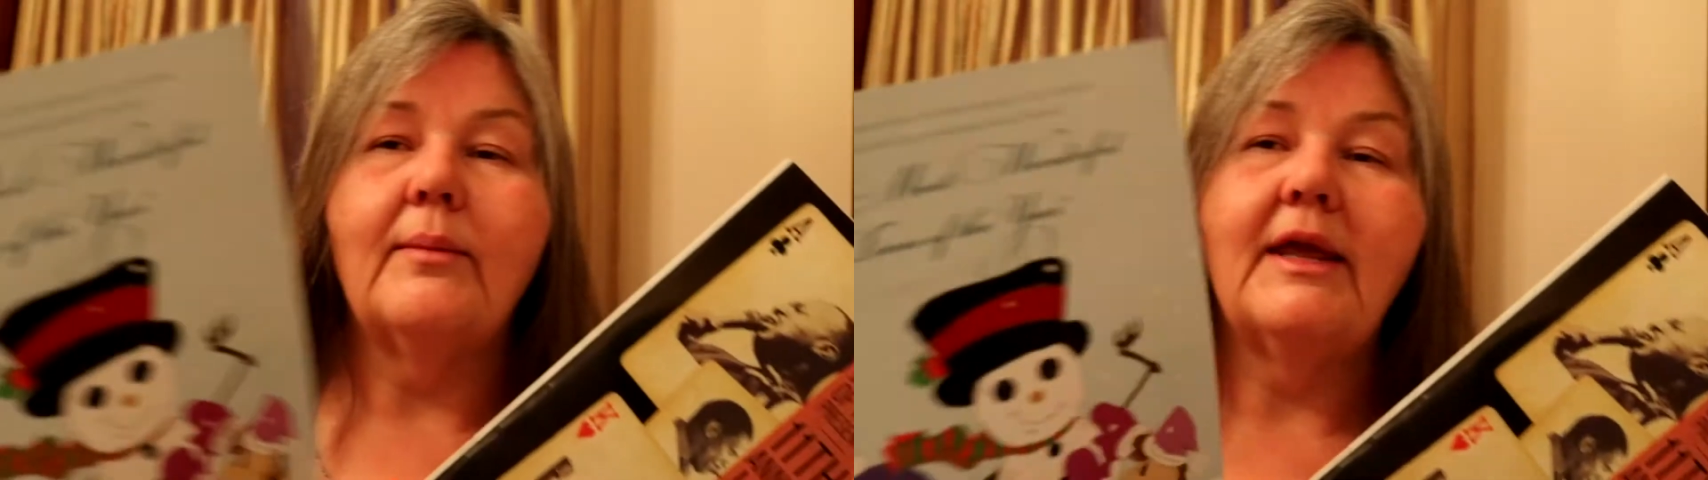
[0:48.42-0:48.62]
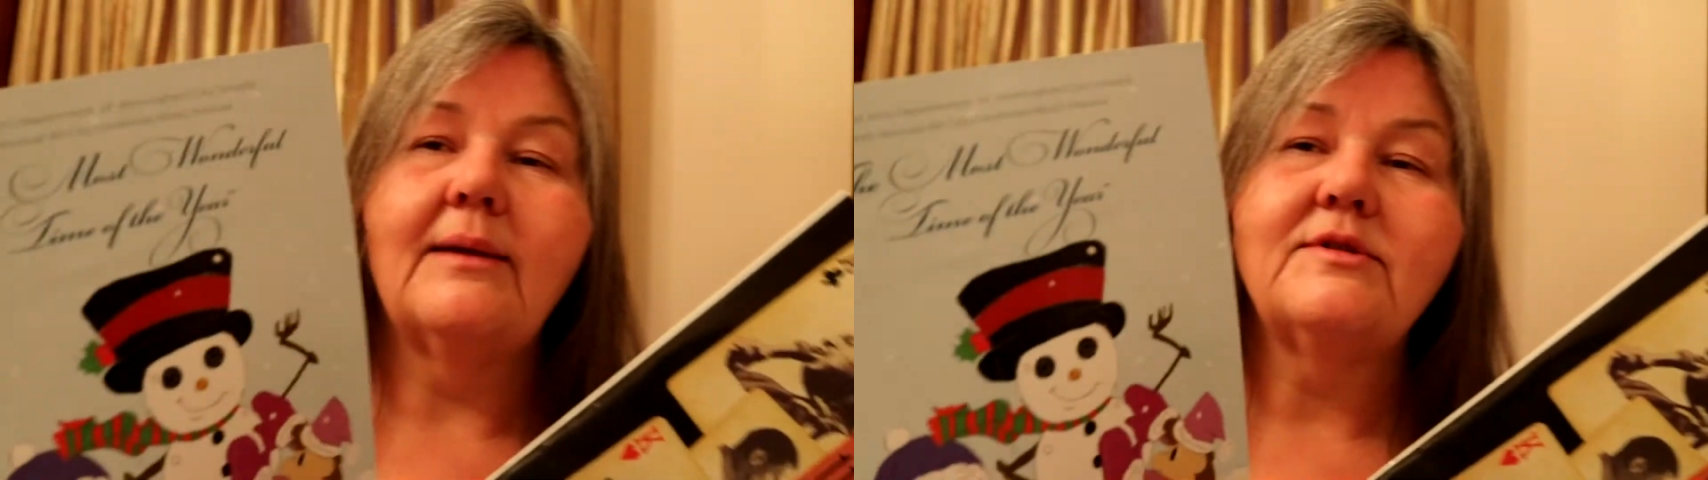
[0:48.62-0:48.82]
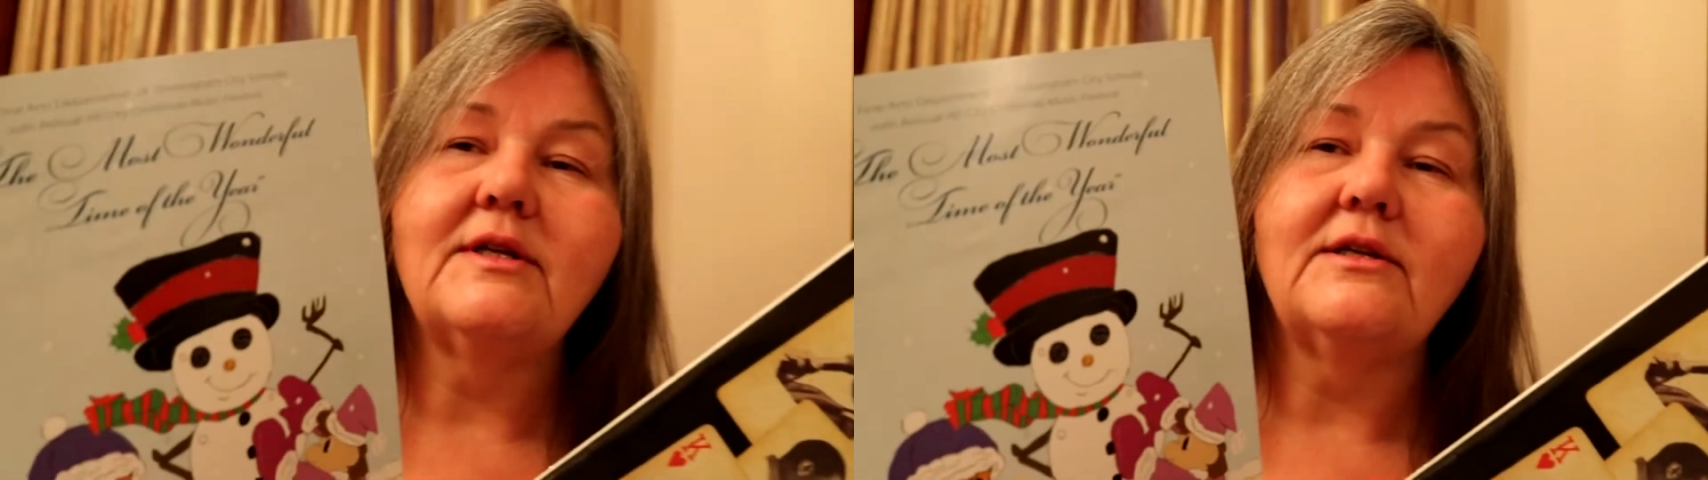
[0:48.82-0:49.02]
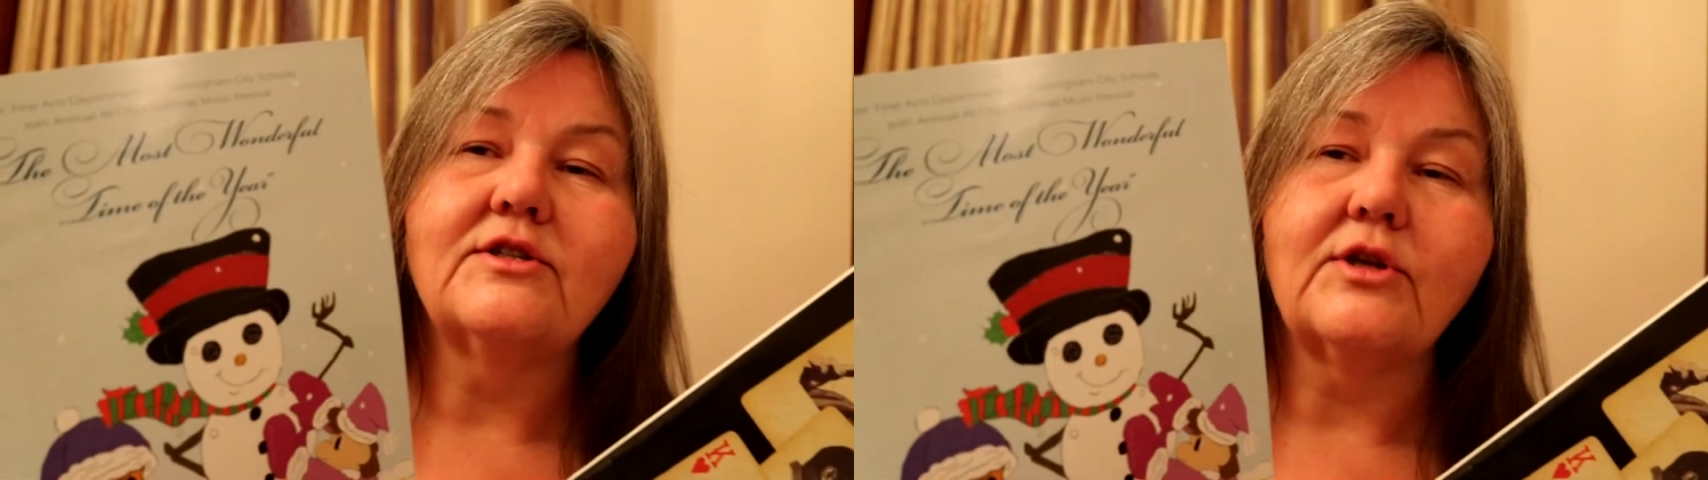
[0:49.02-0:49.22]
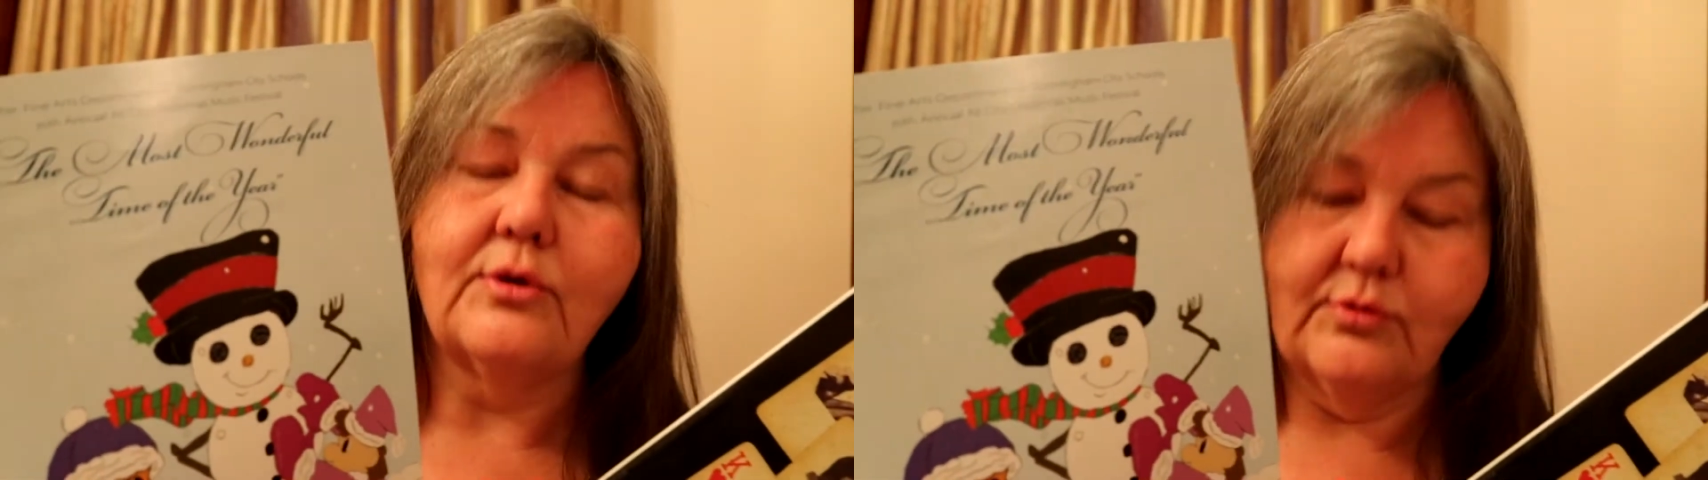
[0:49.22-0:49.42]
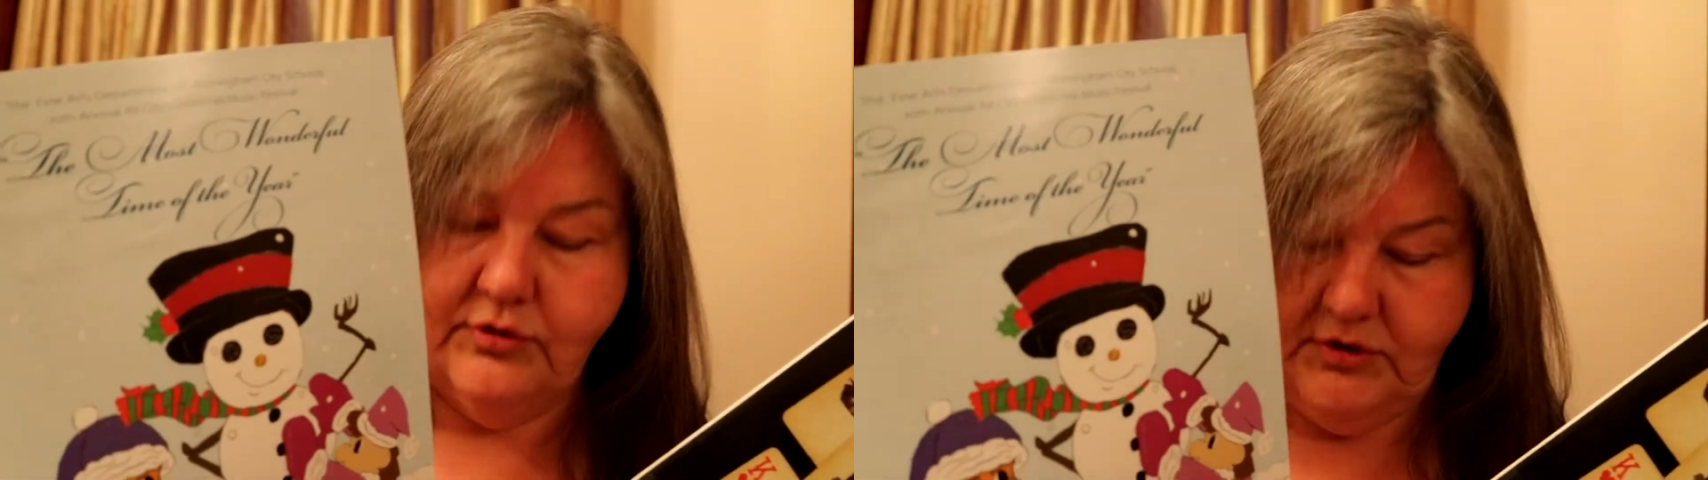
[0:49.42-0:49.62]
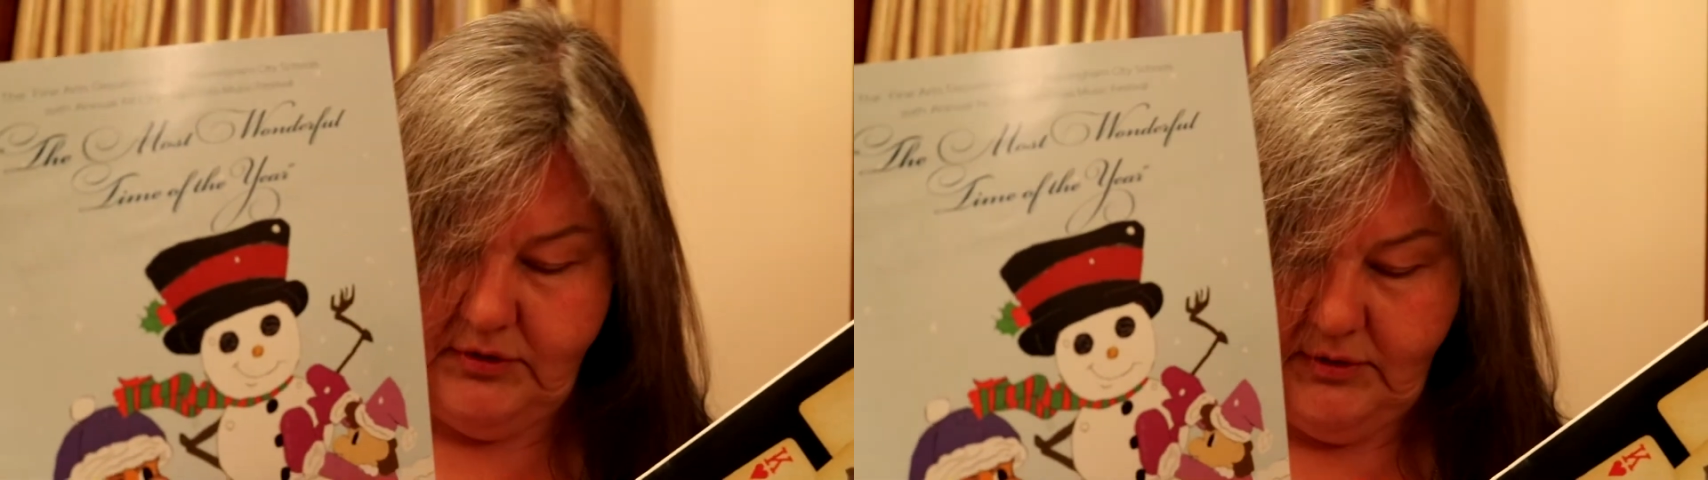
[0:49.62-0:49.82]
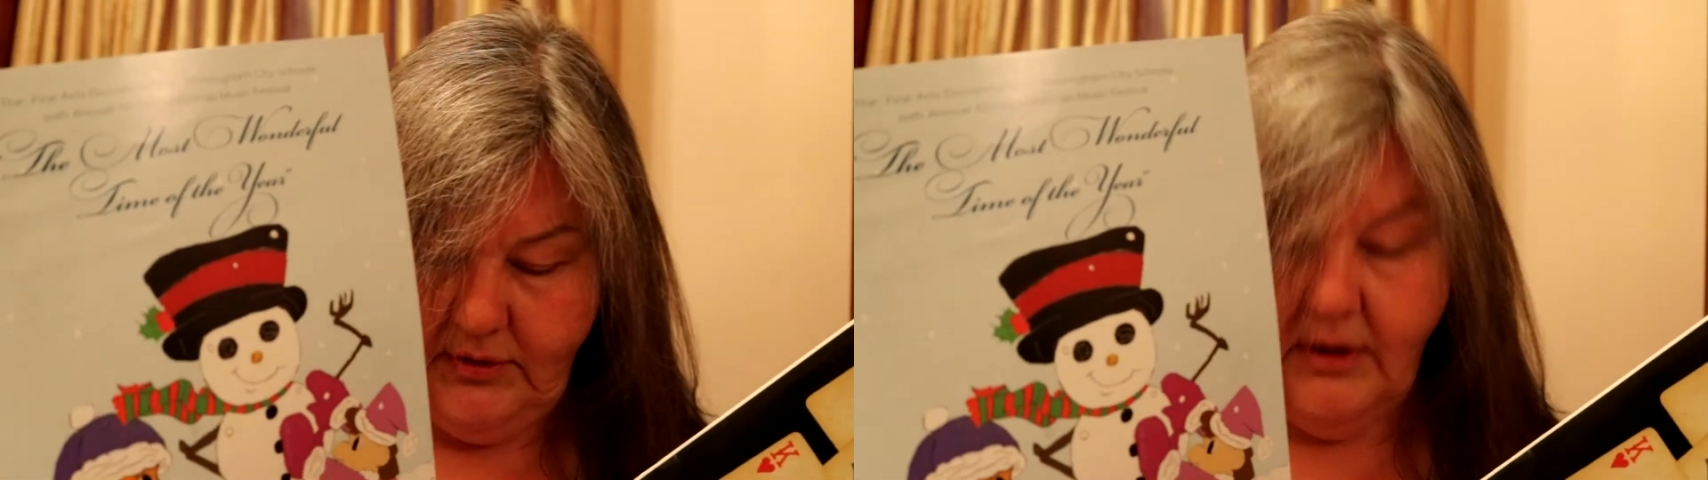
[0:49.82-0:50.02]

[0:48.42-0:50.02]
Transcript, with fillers: Birmingham City Schools,